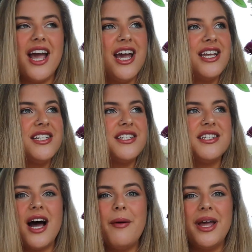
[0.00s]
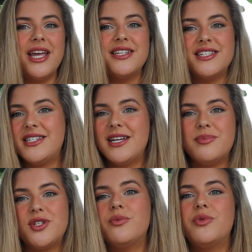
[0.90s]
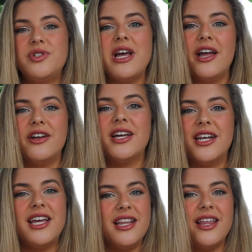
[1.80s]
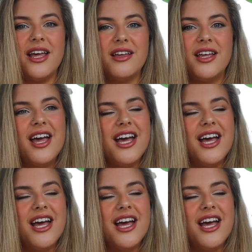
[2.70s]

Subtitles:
and start making steps towards how you're going to get there.